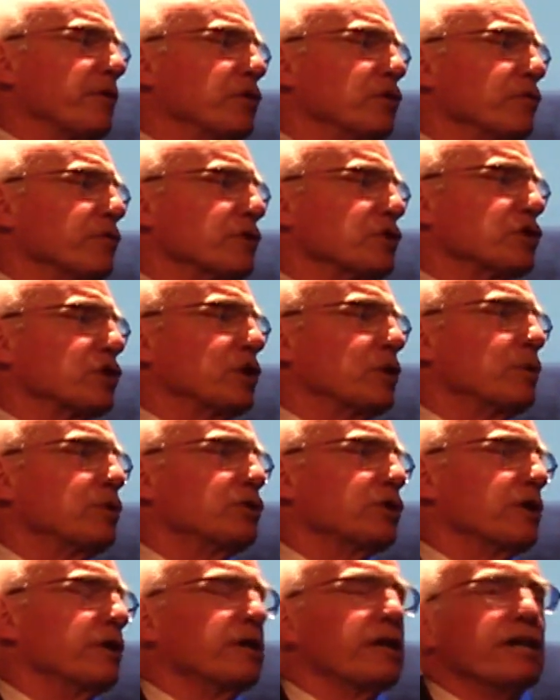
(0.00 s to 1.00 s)
Nova
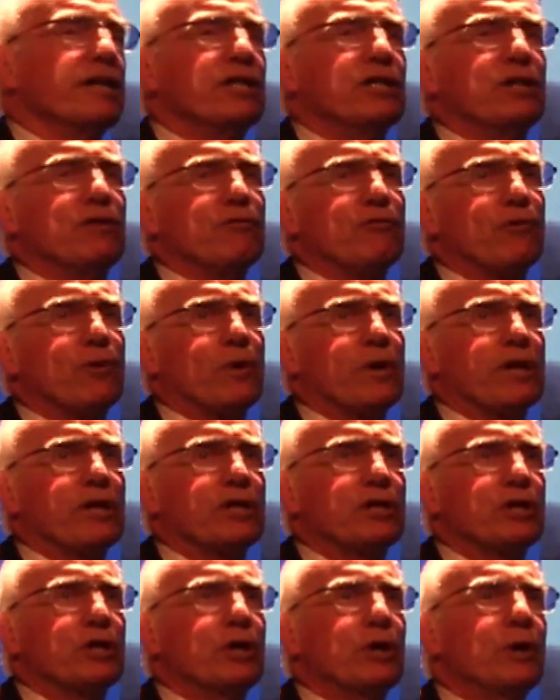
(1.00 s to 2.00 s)
Scotia in
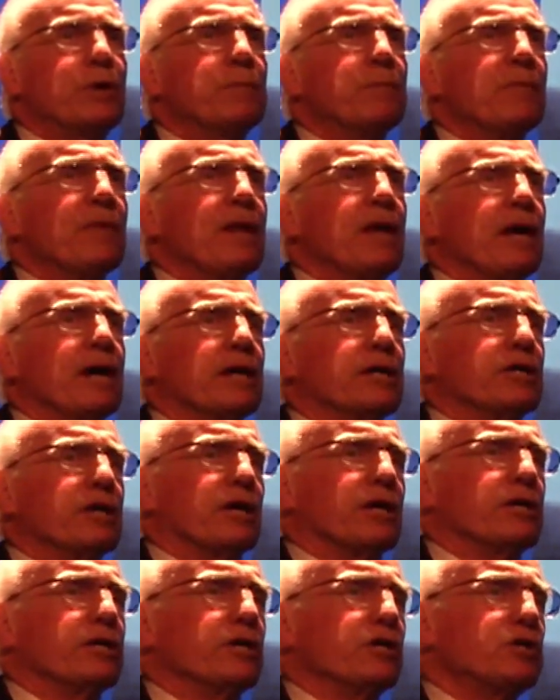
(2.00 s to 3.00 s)
1942 until
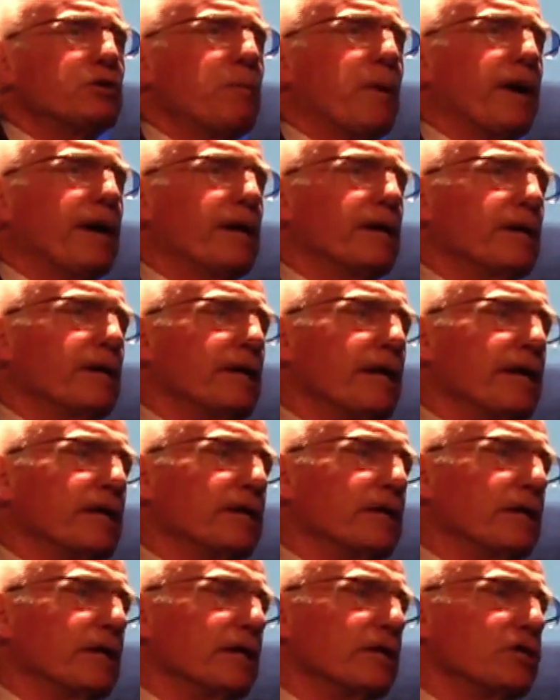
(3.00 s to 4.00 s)
it disbanded
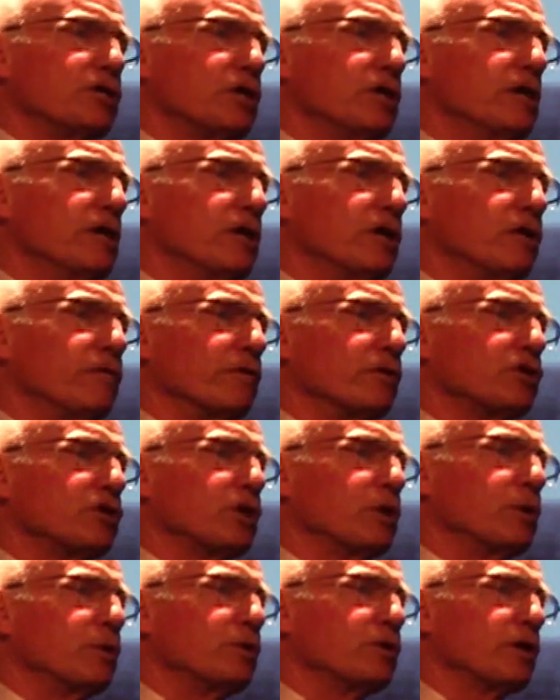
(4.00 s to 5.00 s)
in Sydney, Nova
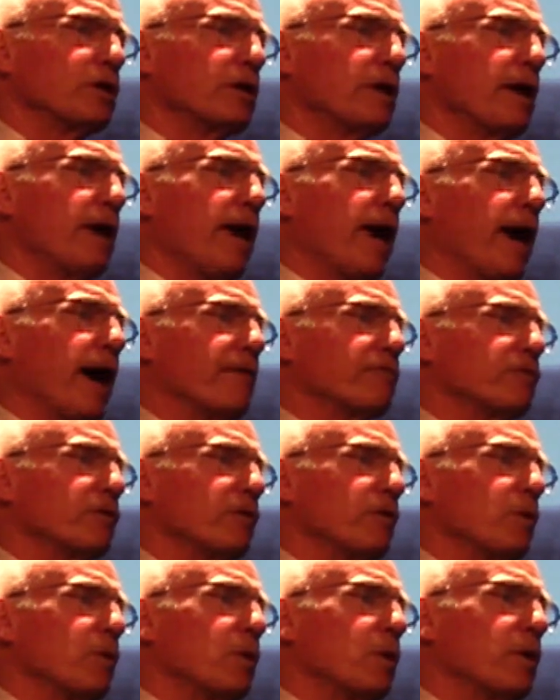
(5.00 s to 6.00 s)
Scotia after
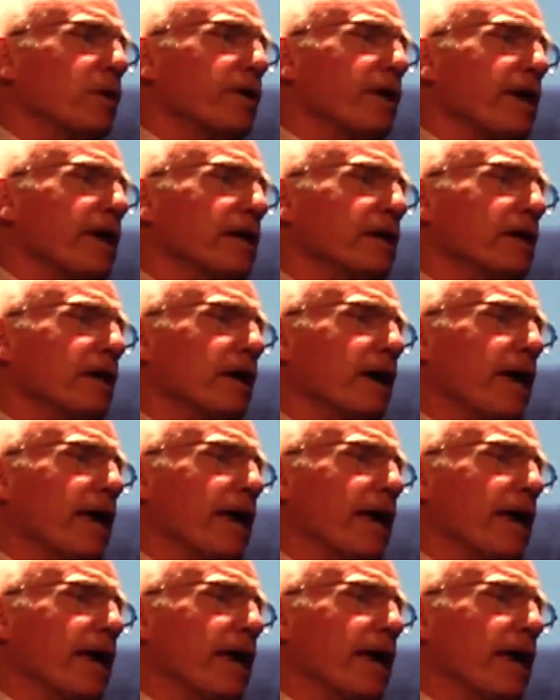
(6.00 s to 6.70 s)
the war in